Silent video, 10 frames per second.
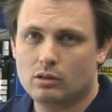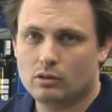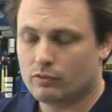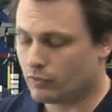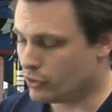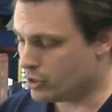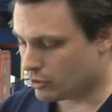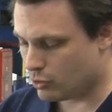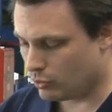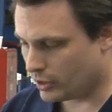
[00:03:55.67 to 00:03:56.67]
for your
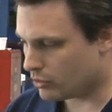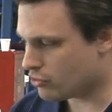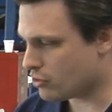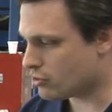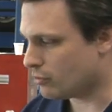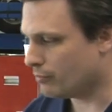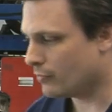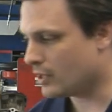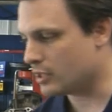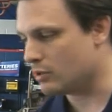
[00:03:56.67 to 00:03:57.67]
cooling system
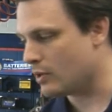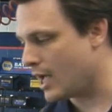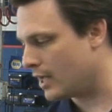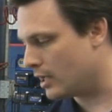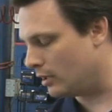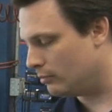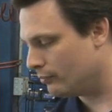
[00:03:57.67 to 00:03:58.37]
that you add in.